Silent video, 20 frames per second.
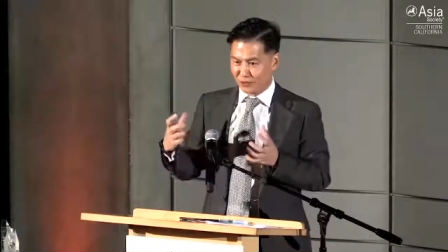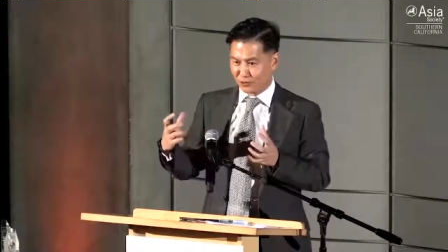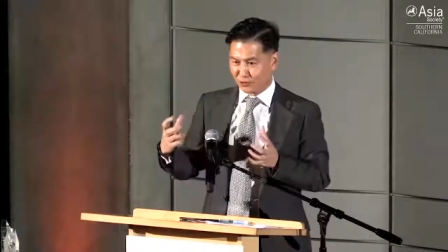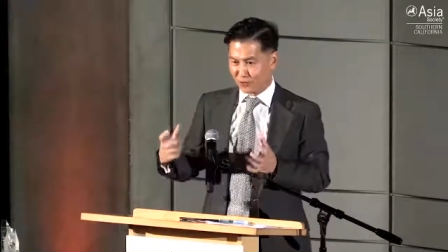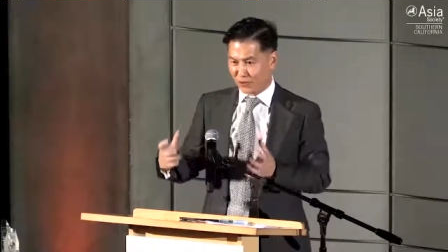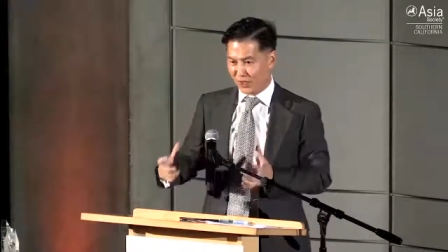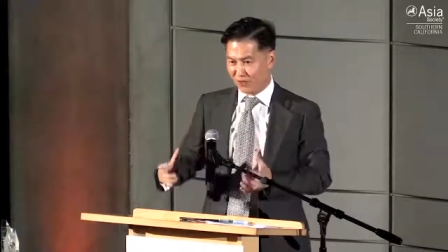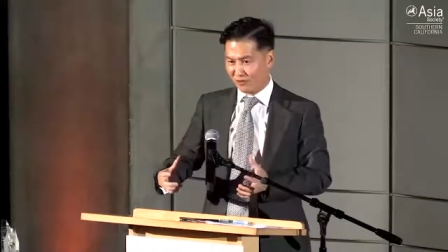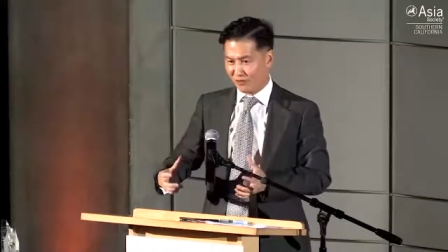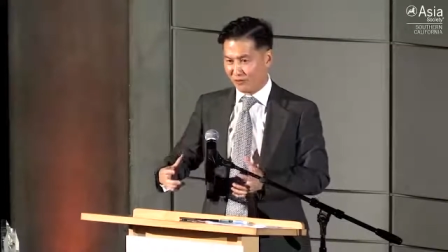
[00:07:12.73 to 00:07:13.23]

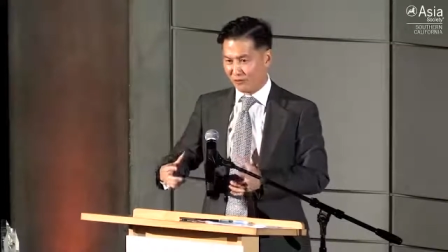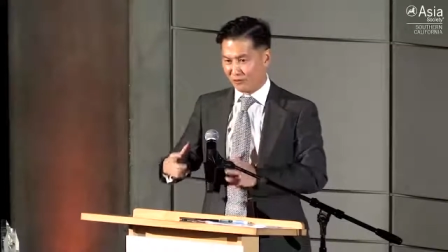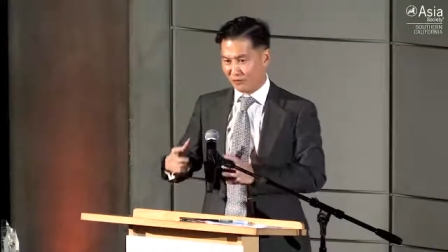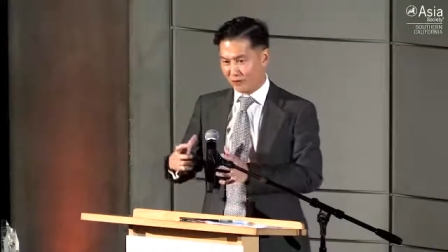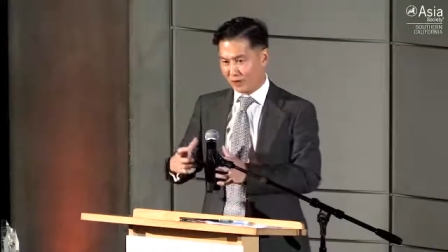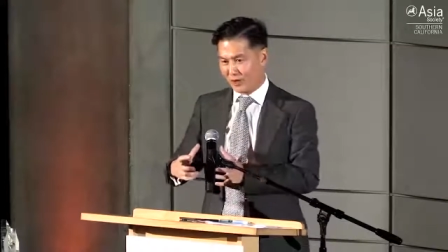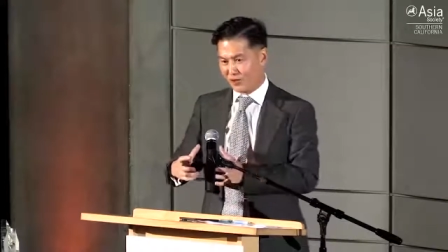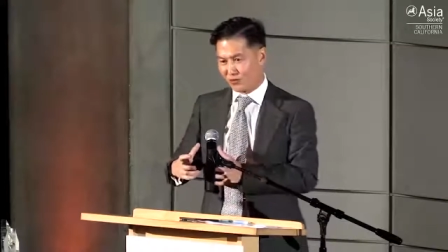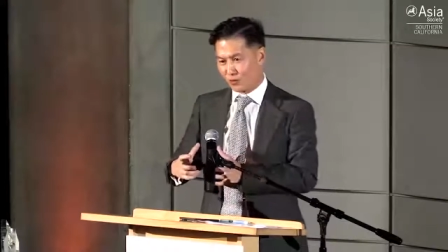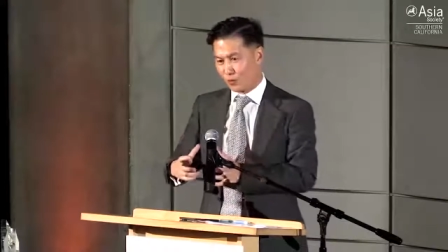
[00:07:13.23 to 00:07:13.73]
to have
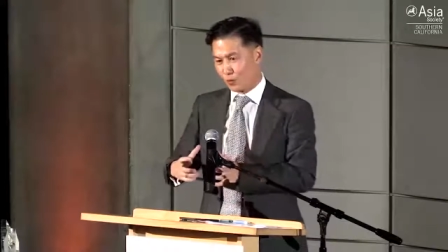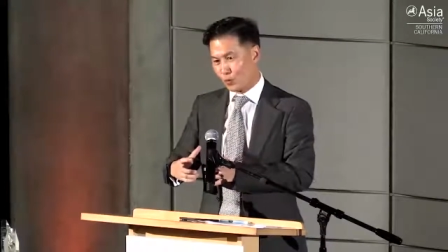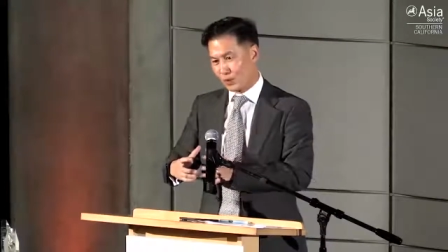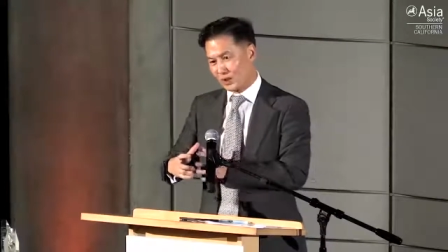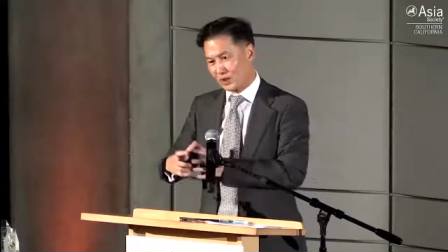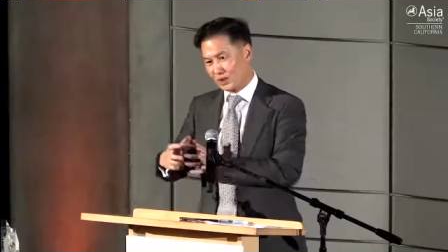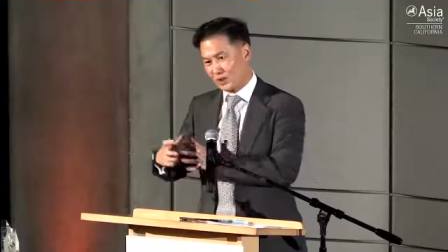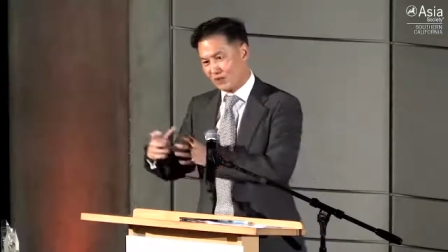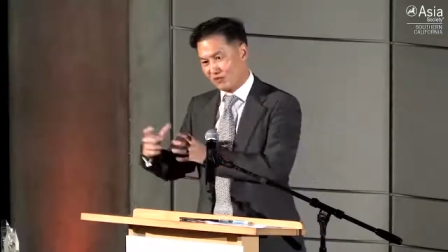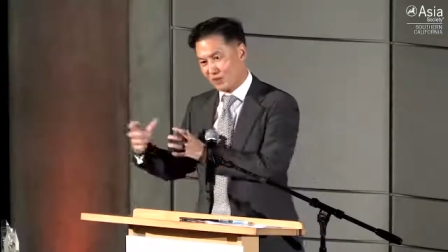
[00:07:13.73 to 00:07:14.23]
friends,
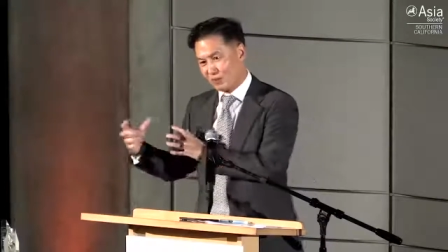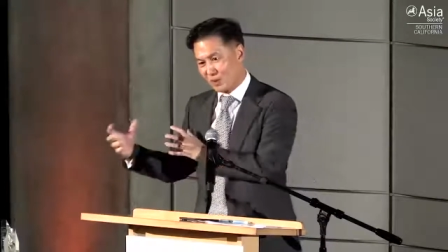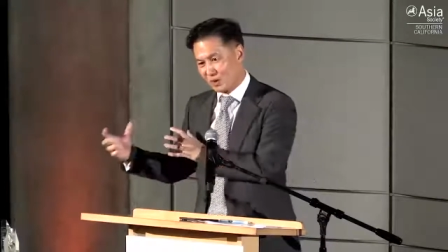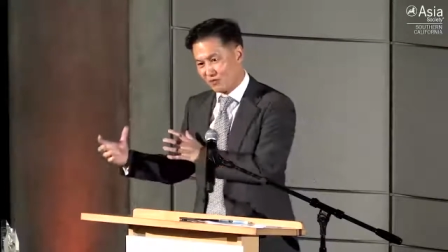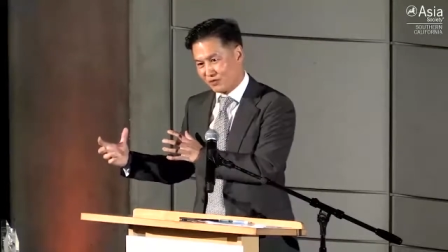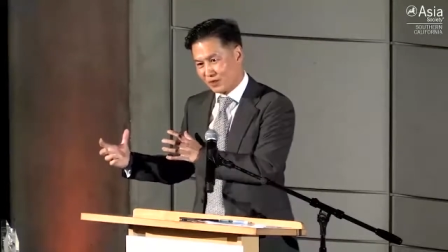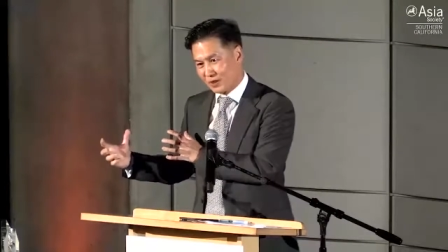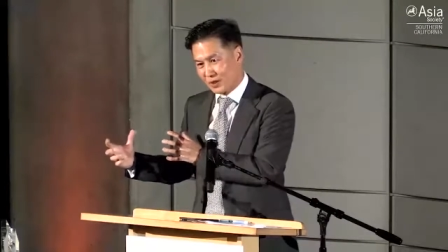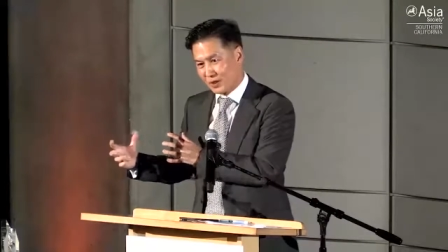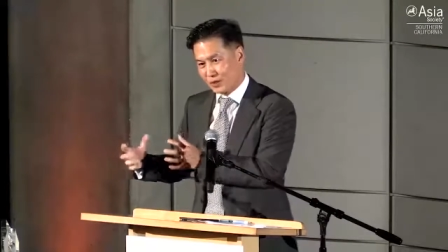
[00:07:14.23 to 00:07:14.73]
whether they live in
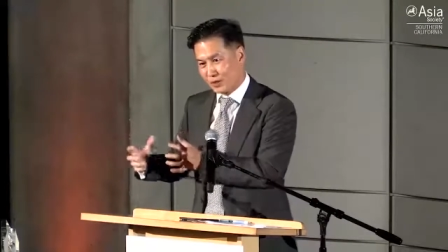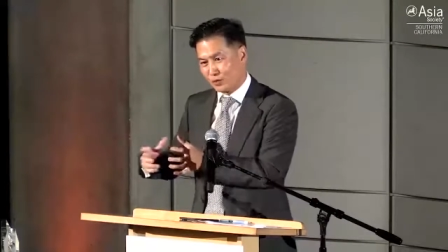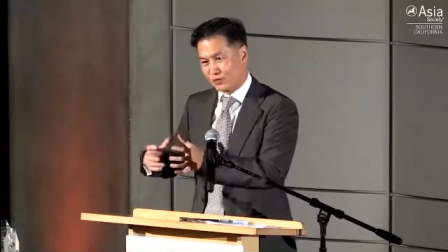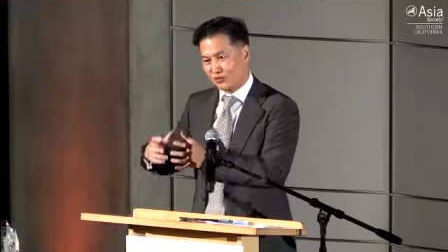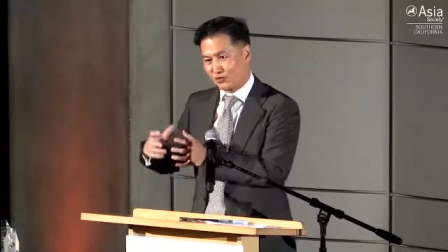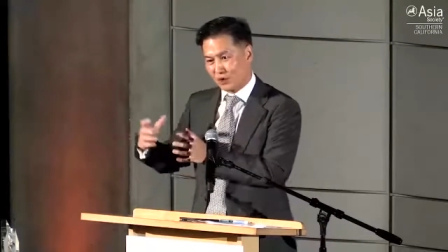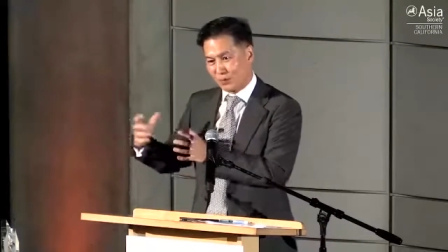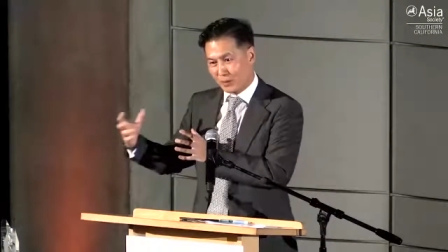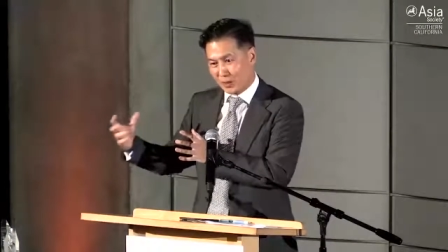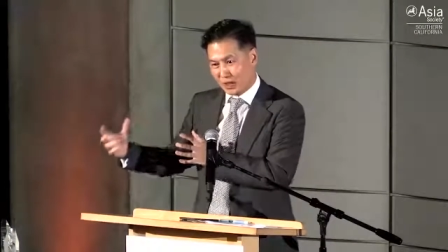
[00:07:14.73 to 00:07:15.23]
Beverly
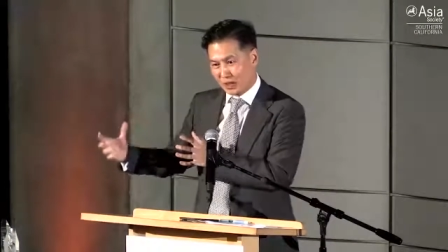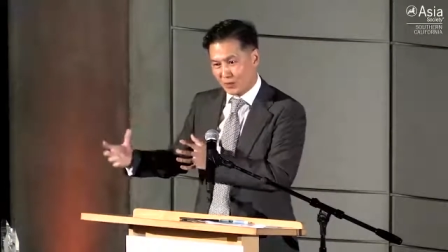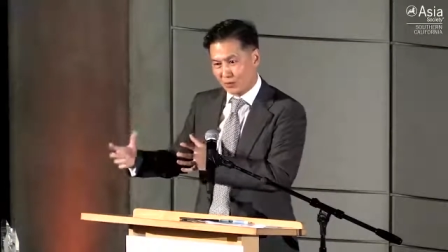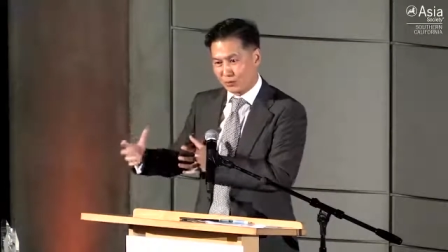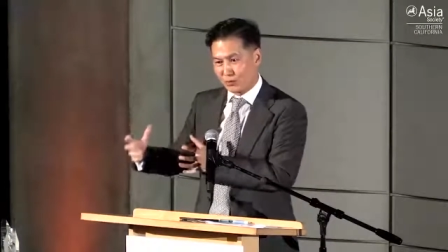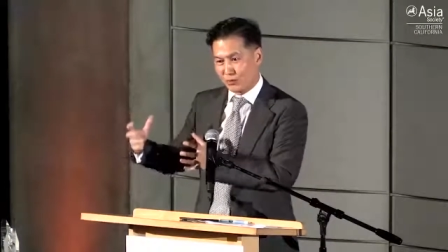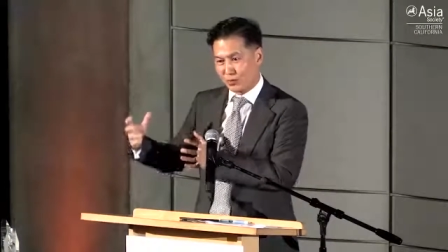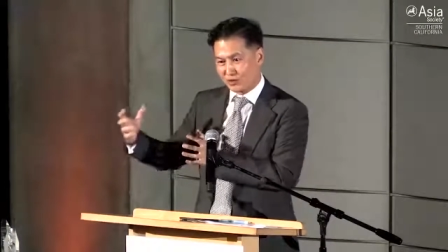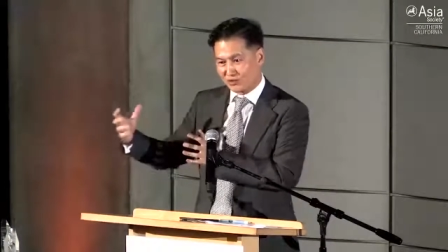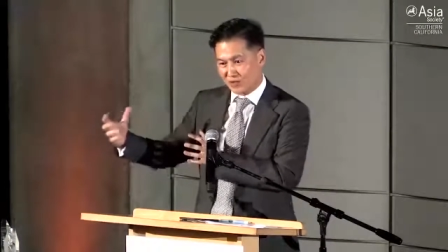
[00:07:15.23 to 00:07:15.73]
Hills or
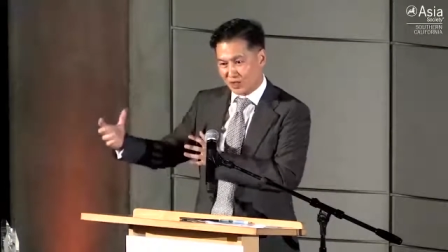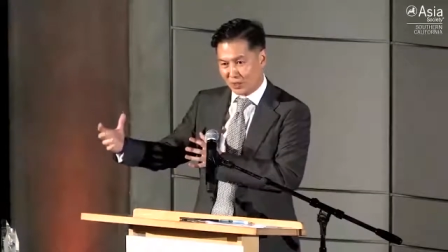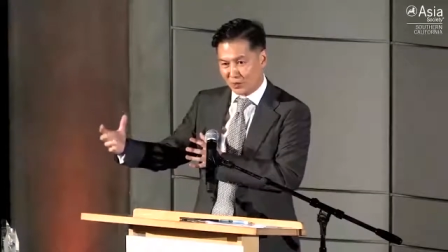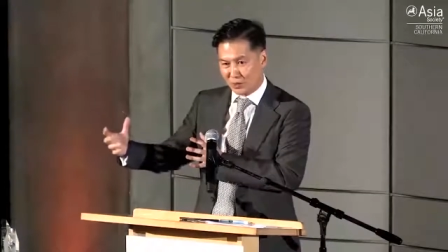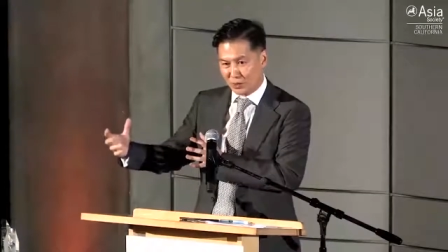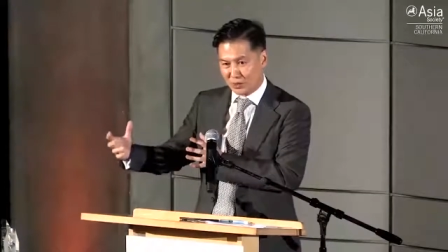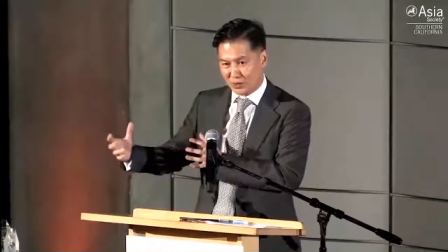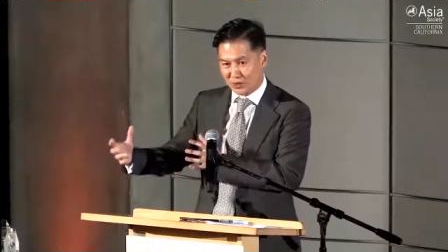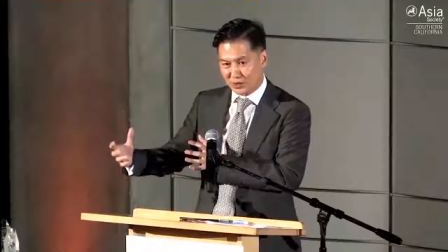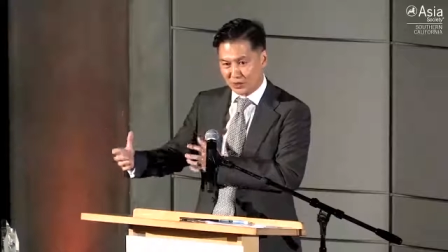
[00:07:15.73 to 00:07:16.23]
Malibu or Santa
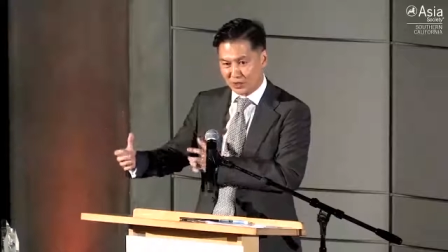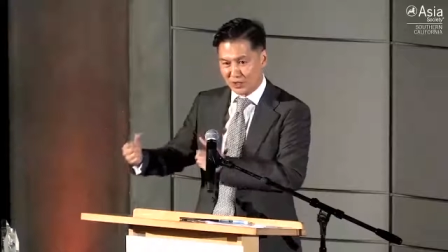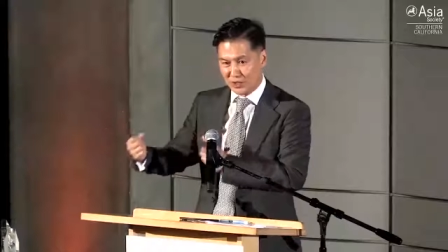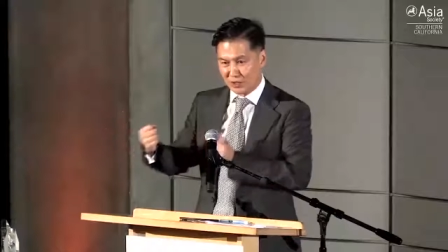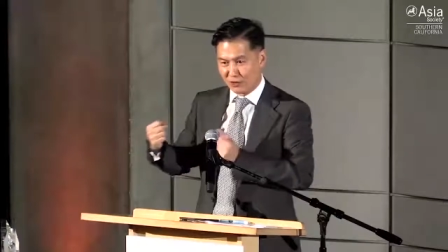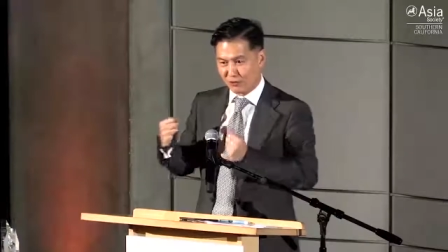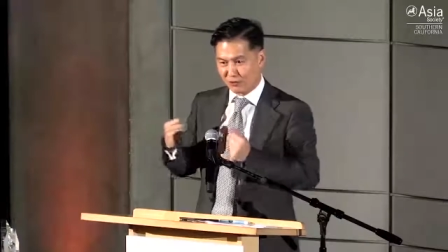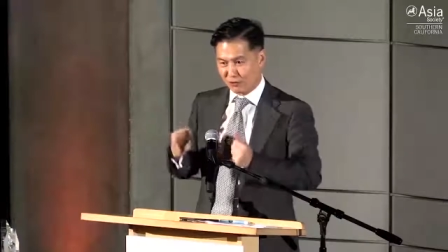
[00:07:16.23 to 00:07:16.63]
Monica,